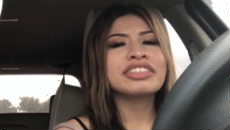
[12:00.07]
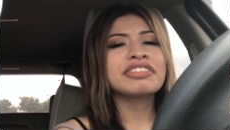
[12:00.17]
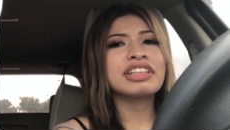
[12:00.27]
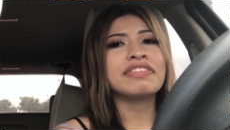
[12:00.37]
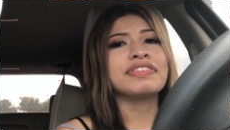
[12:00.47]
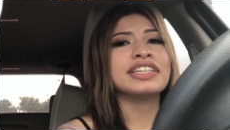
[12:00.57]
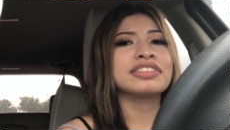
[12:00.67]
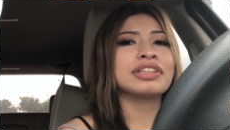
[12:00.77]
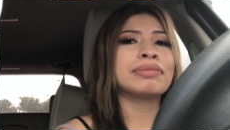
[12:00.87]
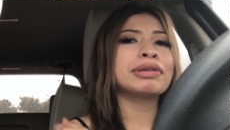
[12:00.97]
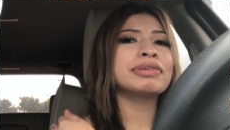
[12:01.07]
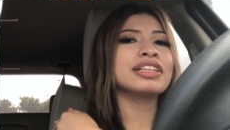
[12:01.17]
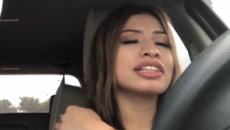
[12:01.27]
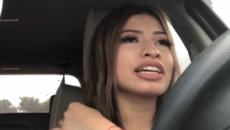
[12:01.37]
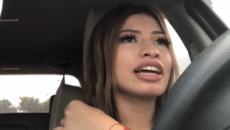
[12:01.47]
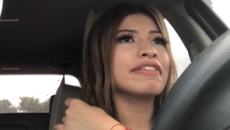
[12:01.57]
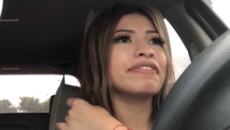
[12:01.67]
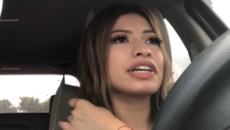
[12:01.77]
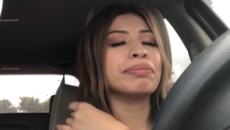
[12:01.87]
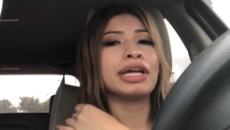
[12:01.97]
didn't really fit, so they made me look like I have
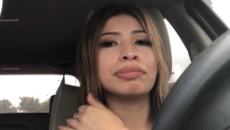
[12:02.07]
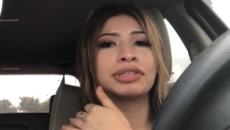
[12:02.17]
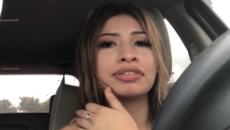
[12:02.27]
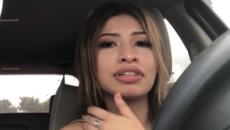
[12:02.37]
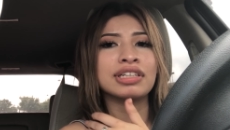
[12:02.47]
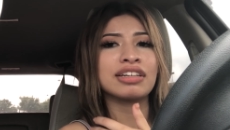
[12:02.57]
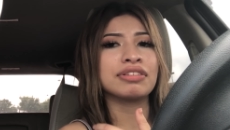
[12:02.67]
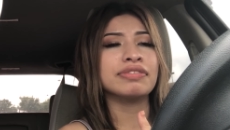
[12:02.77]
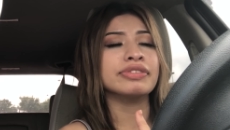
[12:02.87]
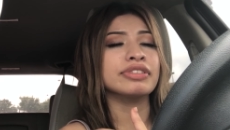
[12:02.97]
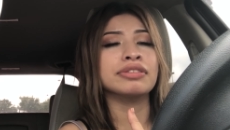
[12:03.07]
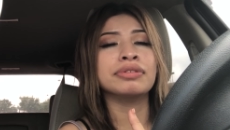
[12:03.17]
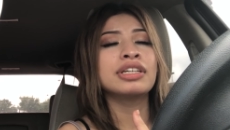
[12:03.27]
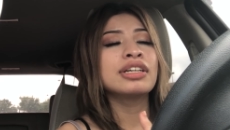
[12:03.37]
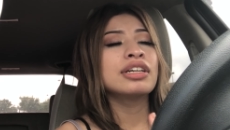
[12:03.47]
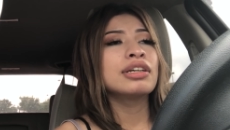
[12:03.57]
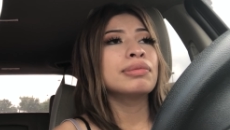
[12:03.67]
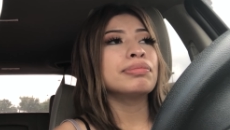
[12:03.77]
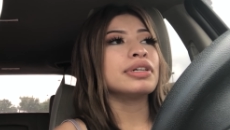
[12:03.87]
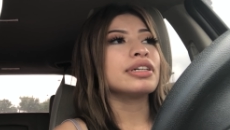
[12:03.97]
fucking Pampers on. I don't even know,
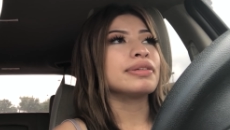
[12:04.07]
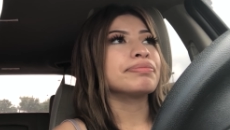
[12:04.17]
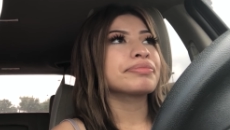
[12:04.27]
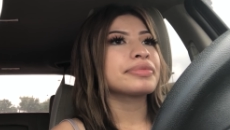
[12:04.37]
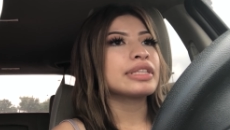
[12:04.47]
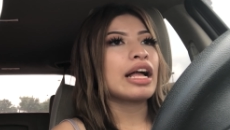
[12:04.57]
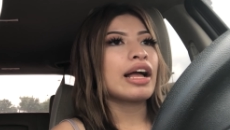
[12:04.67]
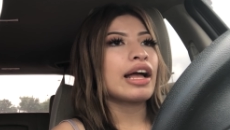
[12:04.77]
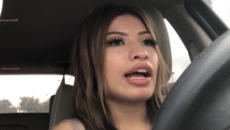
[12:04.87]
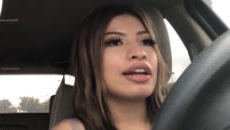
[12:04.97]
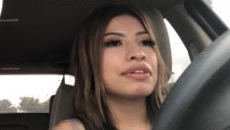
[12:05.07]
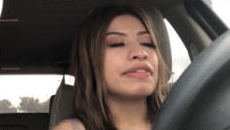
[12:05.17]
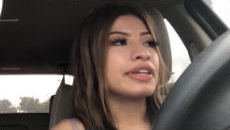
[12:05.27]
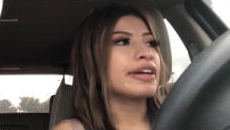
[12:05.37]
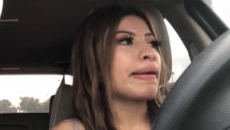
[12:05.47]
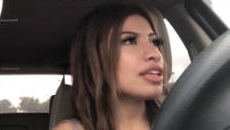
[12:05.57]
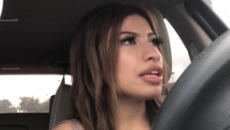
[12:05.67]
but I don't even care.